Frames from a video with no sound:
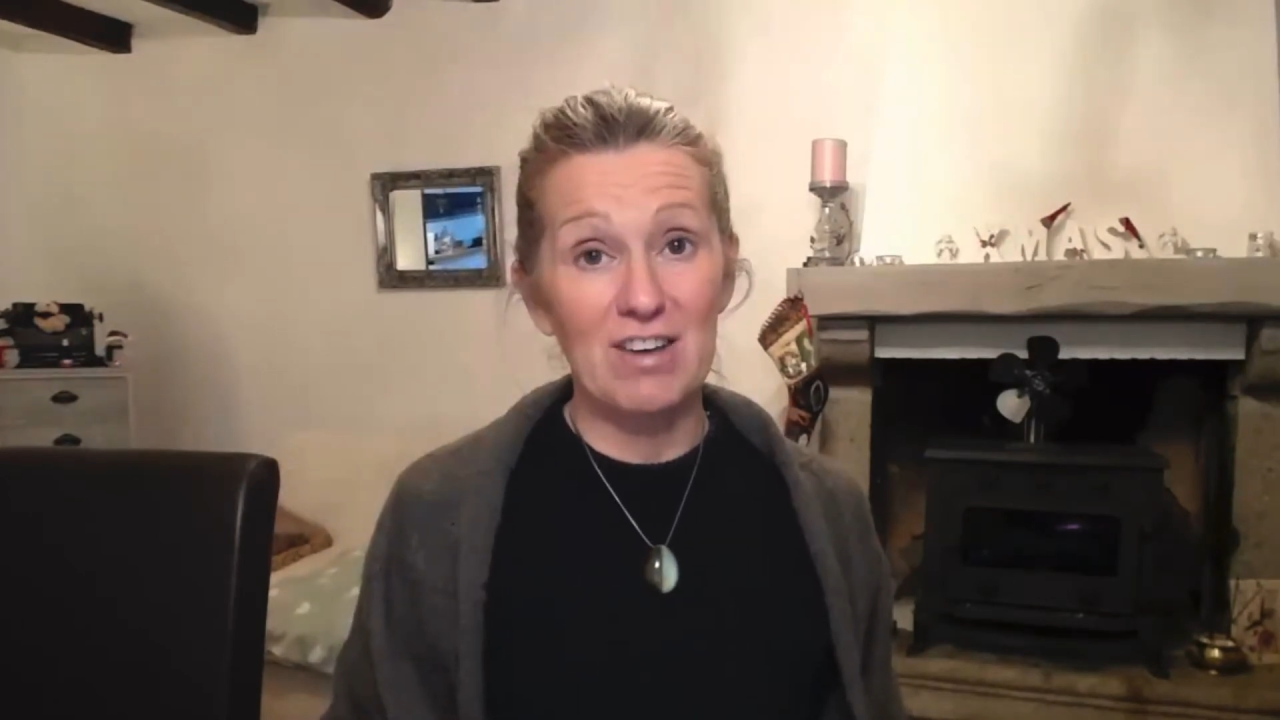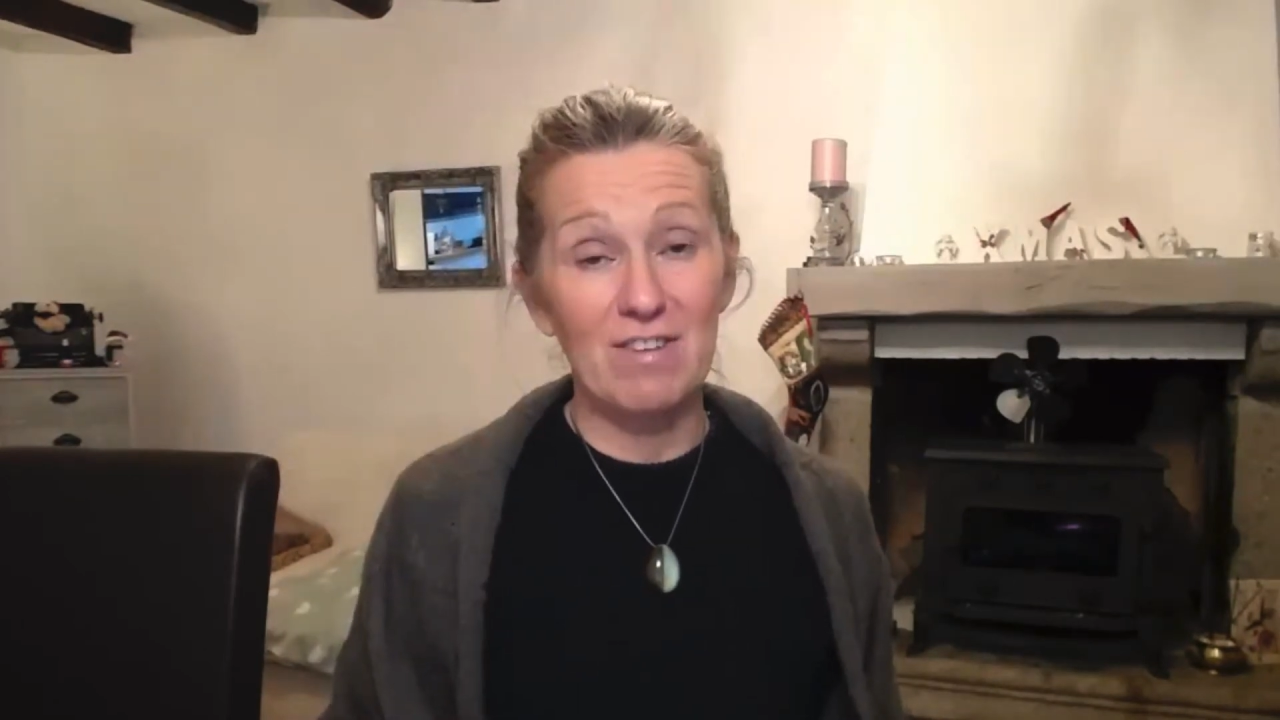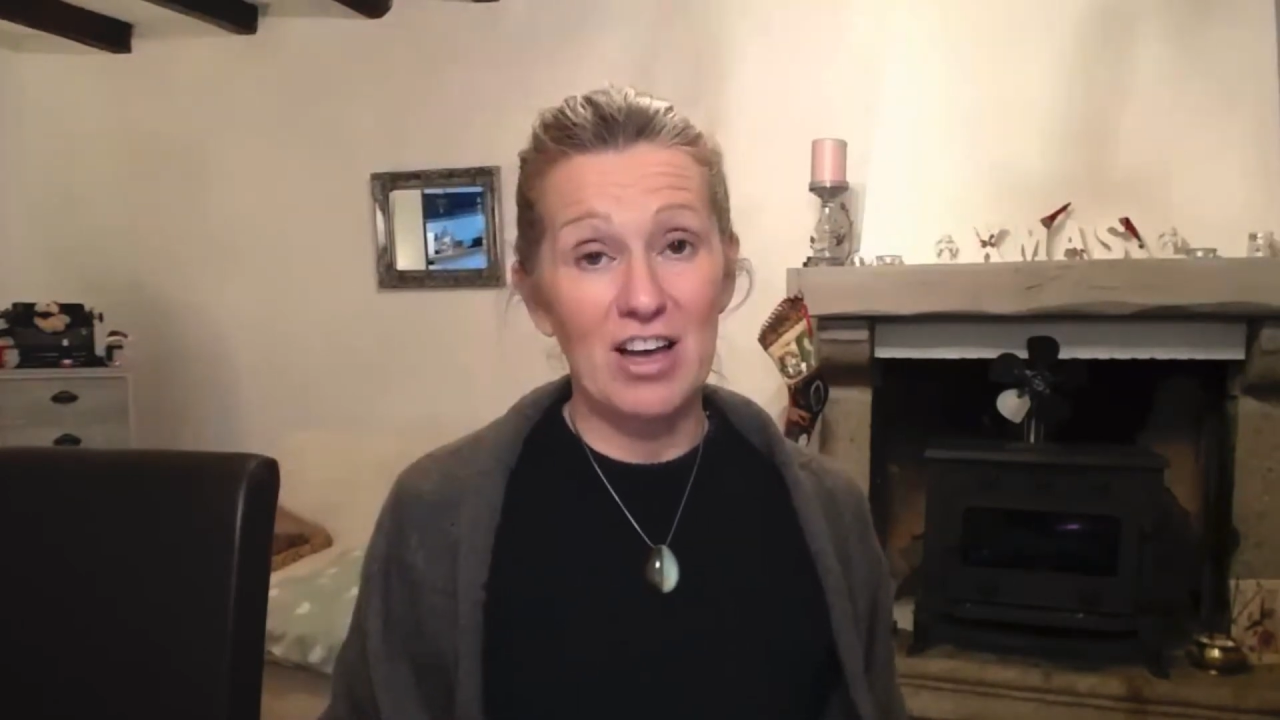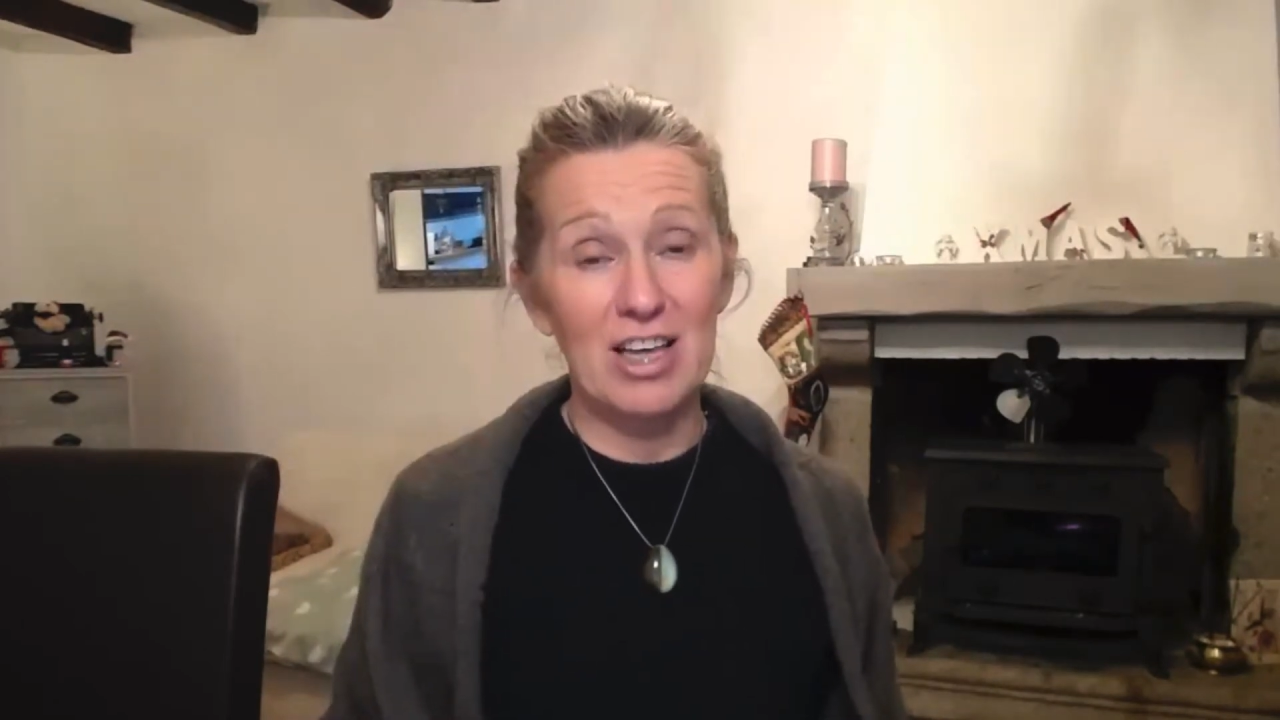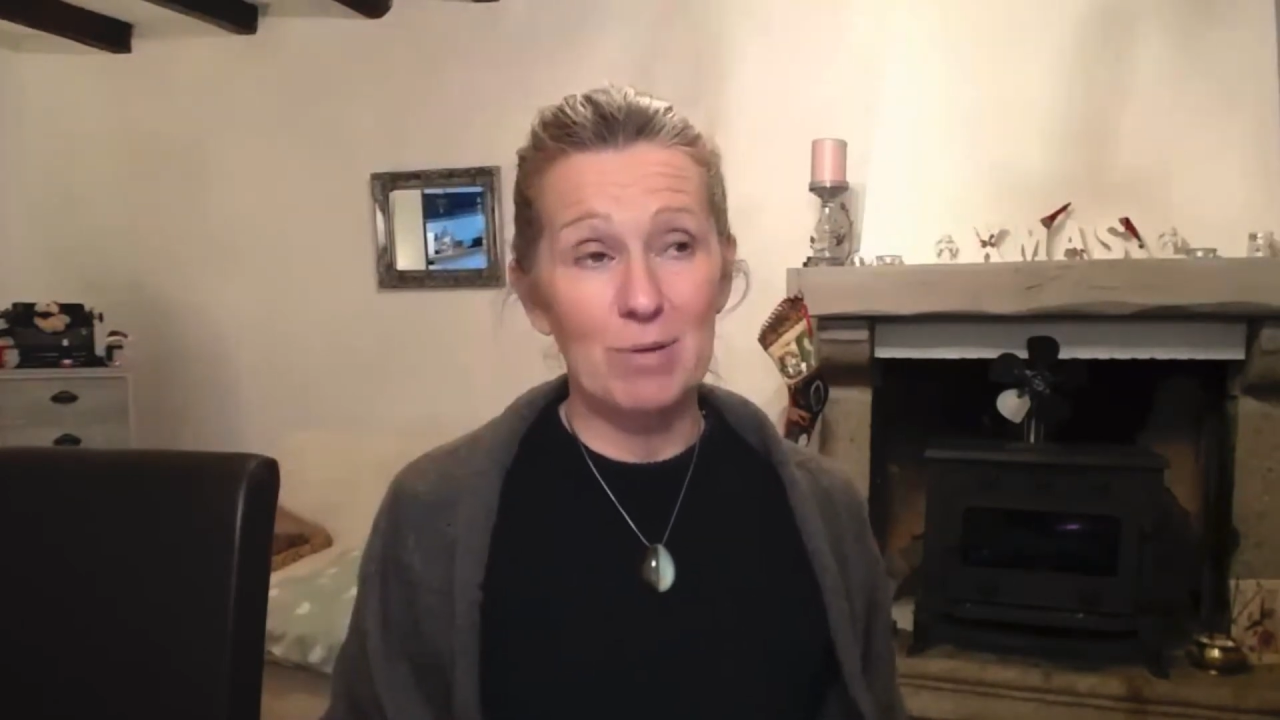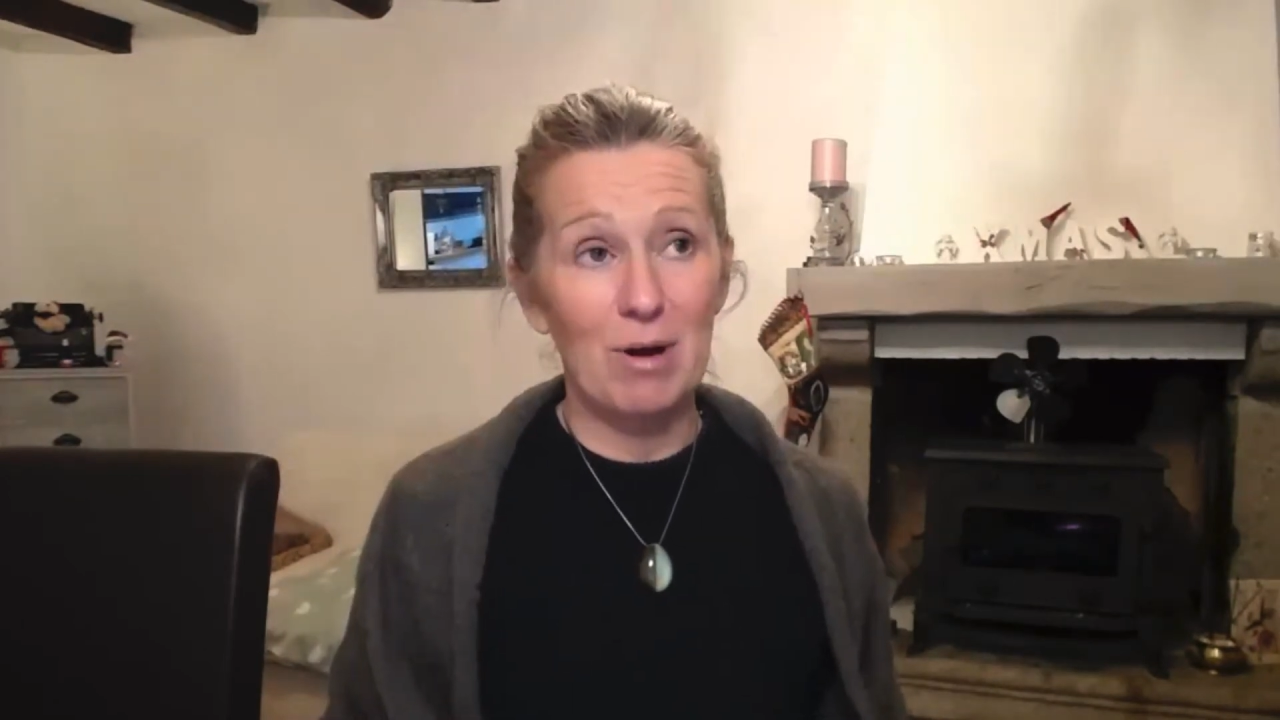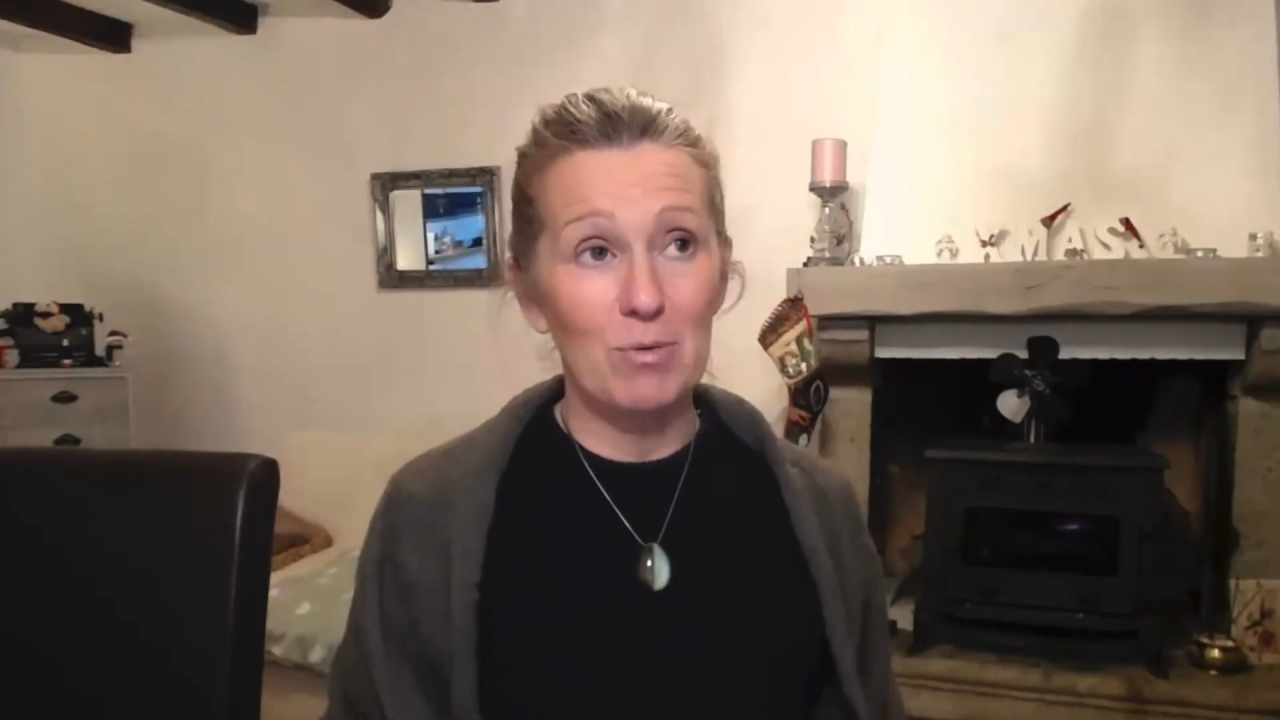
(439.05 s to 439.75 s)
via email,